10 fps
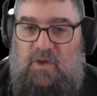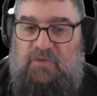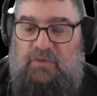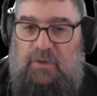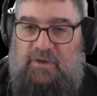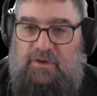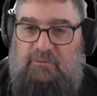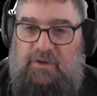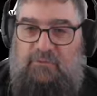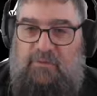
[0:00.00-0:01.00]
I do like the
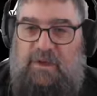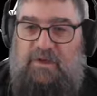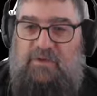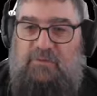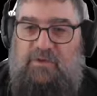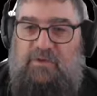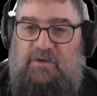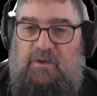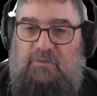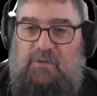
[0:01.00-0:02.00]
reflectivity
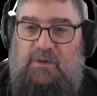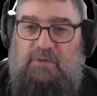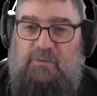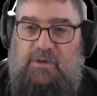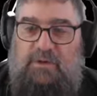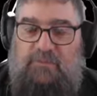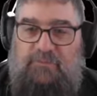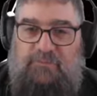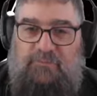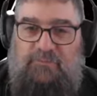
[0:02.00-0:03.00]
of delivery.
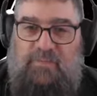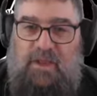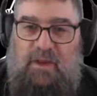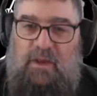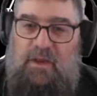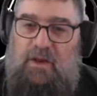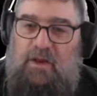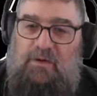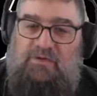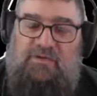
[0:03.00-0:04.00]

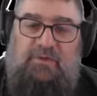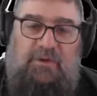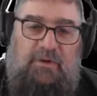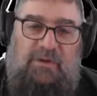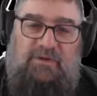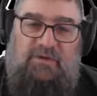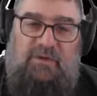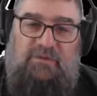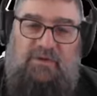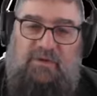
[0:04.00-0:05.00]
I still don't like the
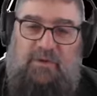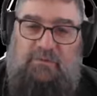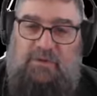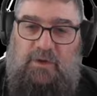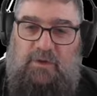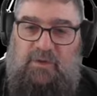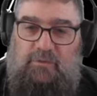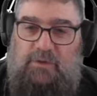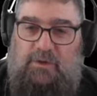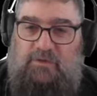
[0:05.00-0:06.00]
safety valve. It goes up
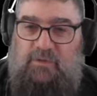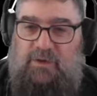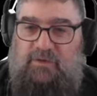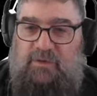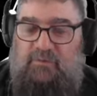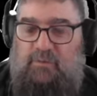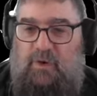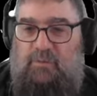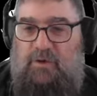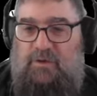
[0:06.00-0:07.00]
a little too easily to
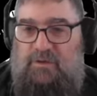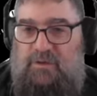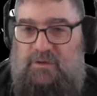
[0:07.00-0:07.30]
my mind.